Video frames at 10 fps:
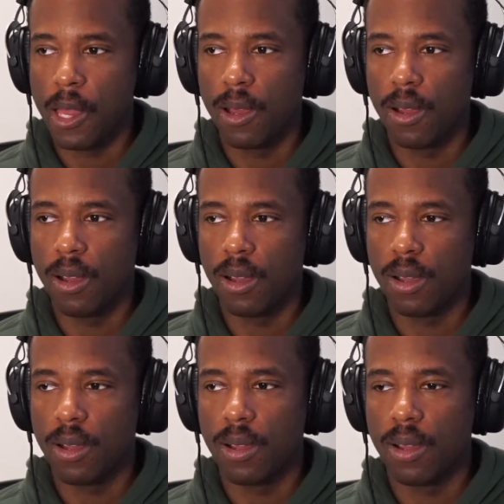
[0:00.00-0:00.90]

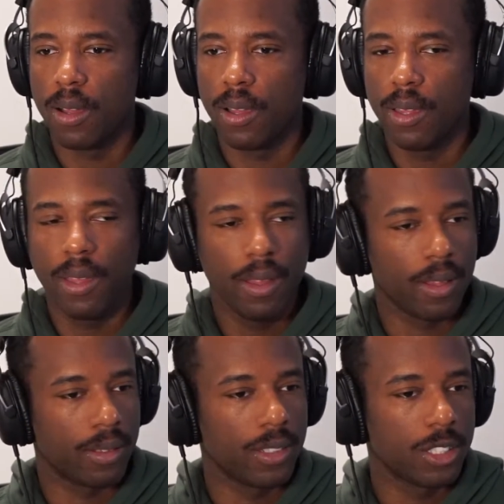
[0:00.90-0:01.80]
yeah,
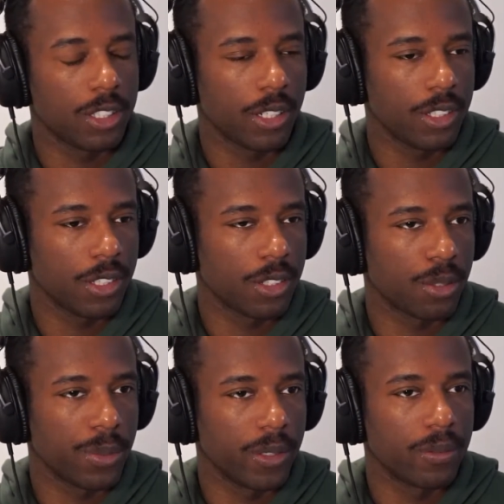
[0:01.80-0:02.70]
let's change gears a bit.